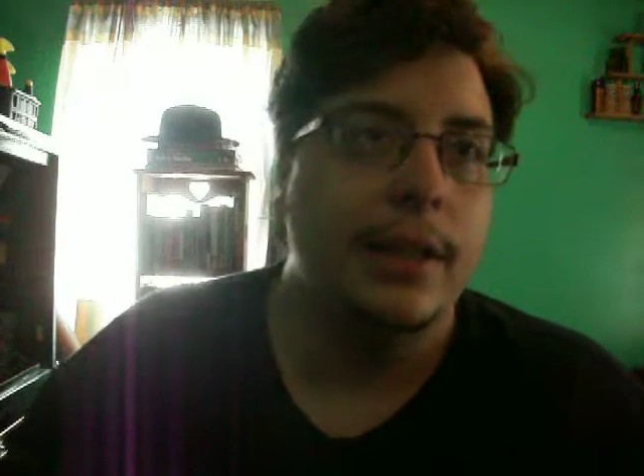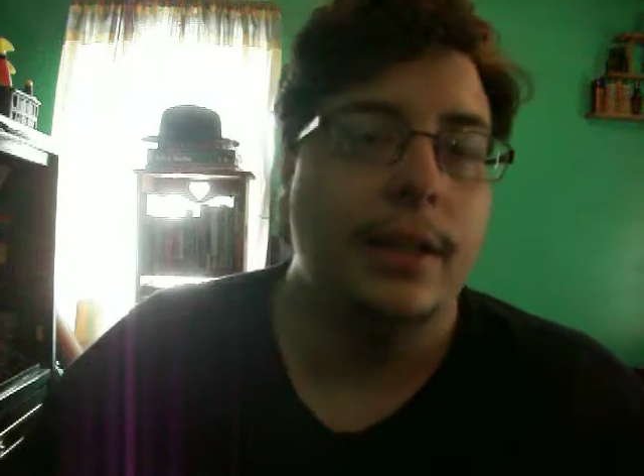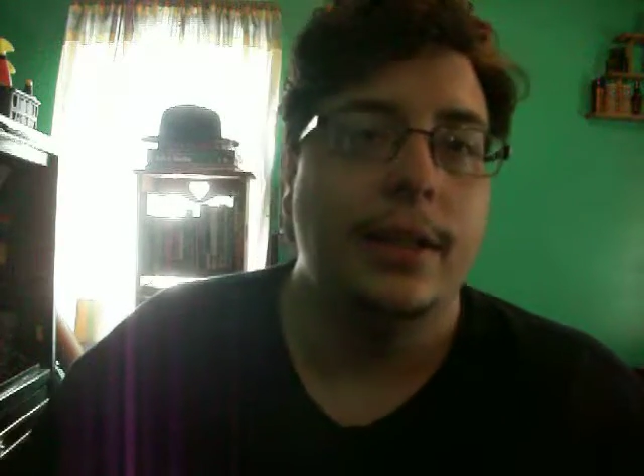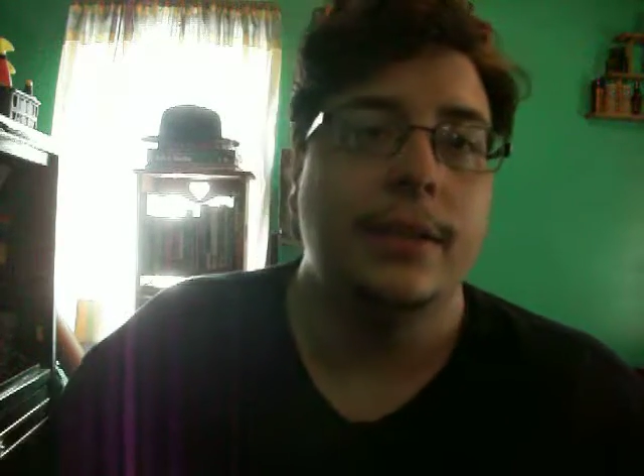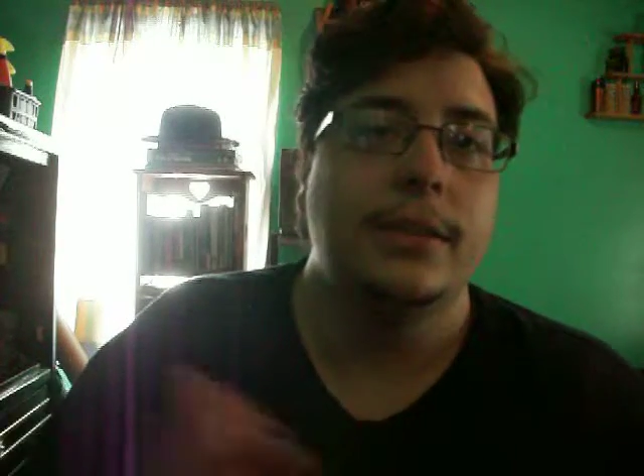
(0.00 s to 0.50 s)

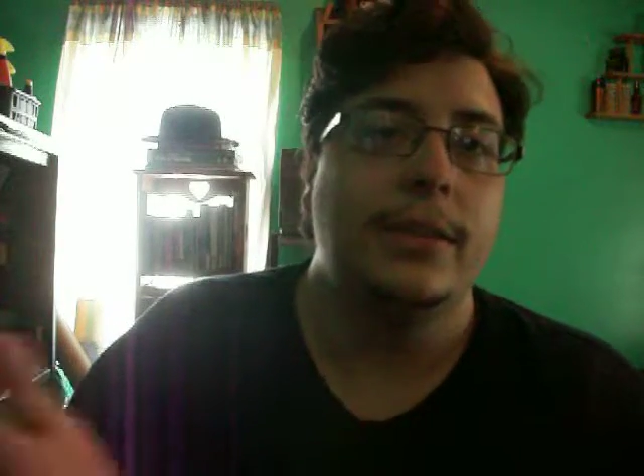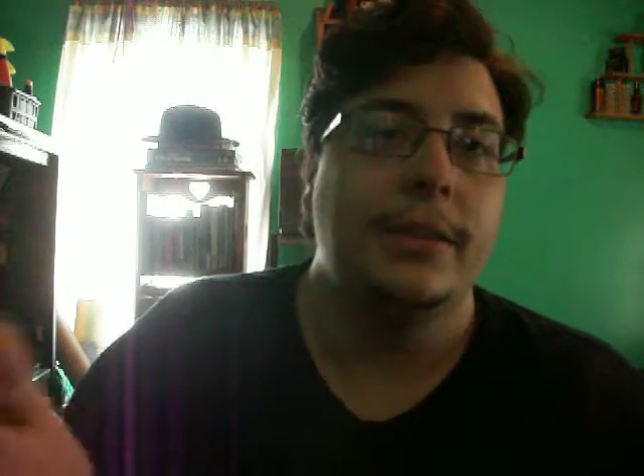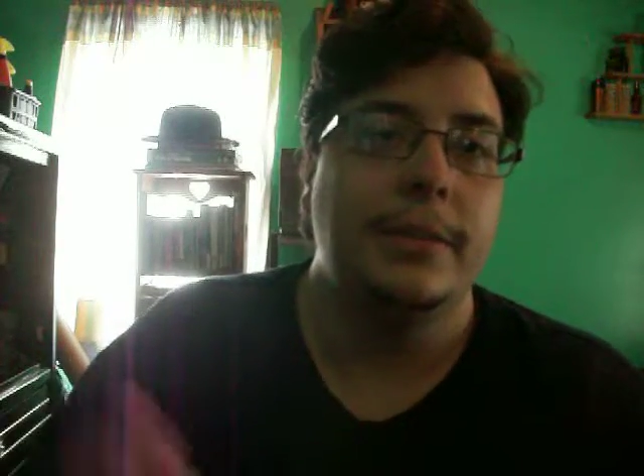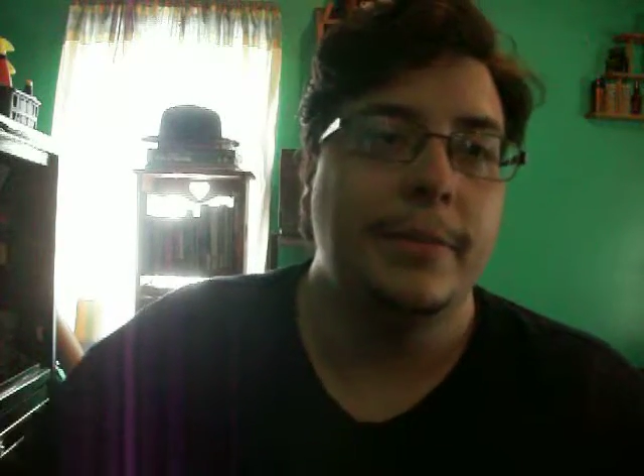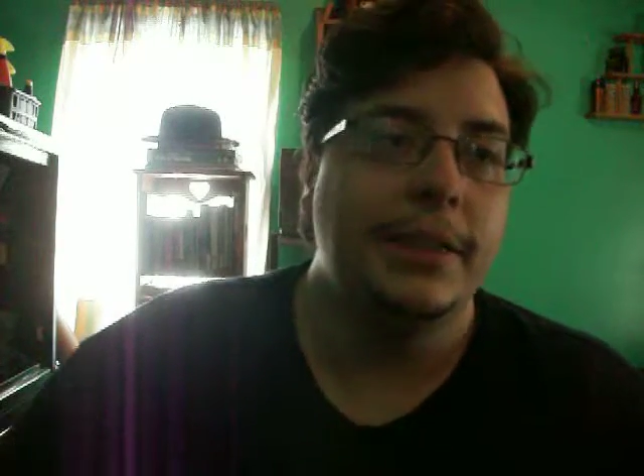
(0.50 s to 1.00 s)
Also, I
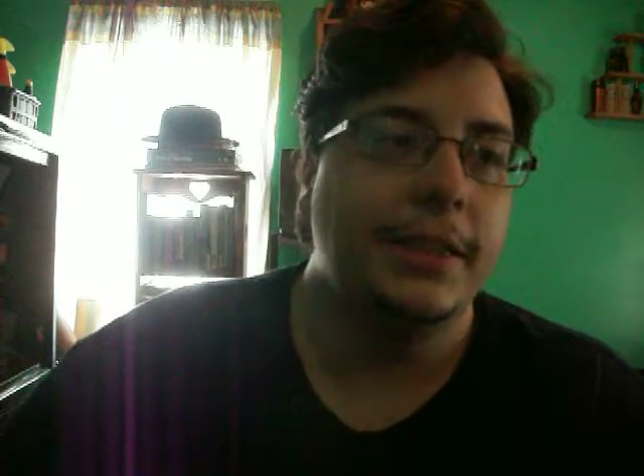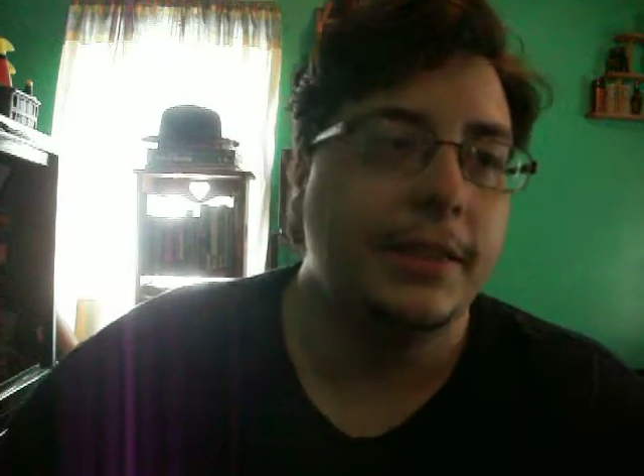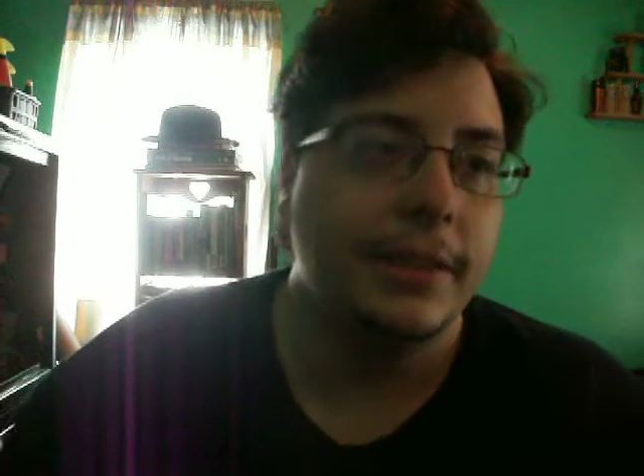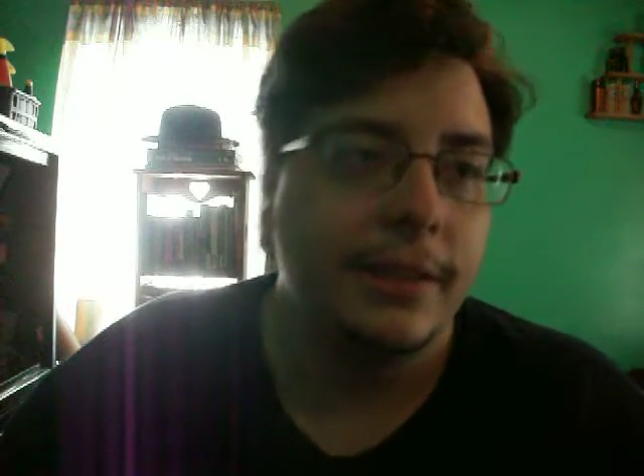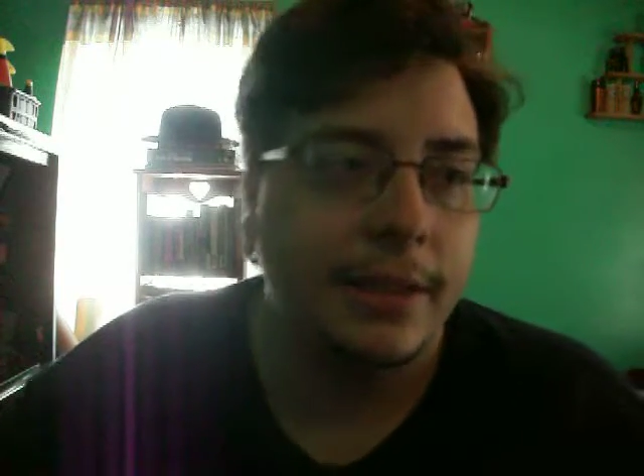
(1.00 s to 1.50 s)
should mention